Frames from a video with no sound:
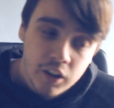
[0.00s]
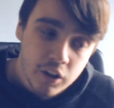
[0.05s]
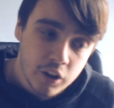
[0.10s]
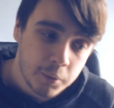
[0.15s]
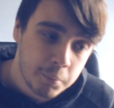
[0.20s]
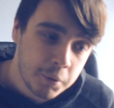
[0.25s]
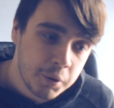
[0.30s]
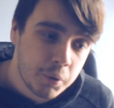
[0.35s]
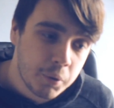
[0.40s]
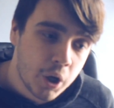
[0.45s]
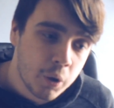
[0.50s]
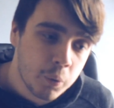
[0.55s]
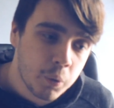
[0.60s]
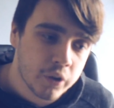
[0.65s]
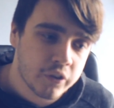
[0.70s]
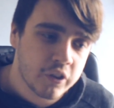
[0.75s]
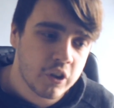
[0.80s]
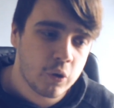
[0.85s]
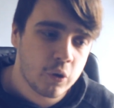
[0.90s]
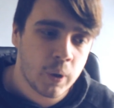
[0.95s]
don't get me wrong,
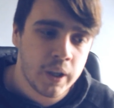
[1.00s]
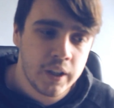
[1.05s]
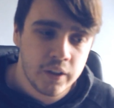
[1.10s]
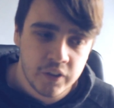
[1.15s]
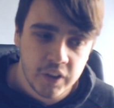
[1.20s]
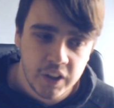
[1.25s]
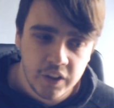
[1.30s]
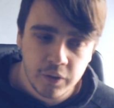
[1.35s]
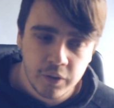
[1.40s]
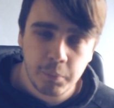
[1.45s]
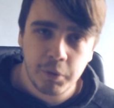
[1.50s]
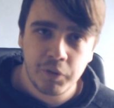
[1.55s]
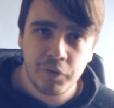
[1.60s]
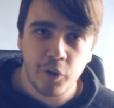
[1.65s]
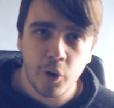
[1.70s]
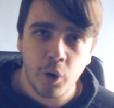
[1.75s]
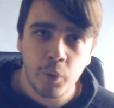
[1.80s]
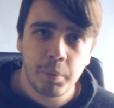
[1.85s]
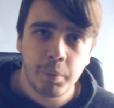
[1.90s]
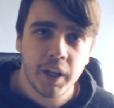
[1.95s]
wasn't great season
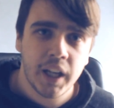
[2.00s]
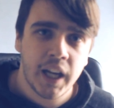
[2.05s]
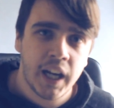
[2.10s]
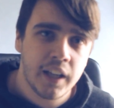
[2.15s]
before, but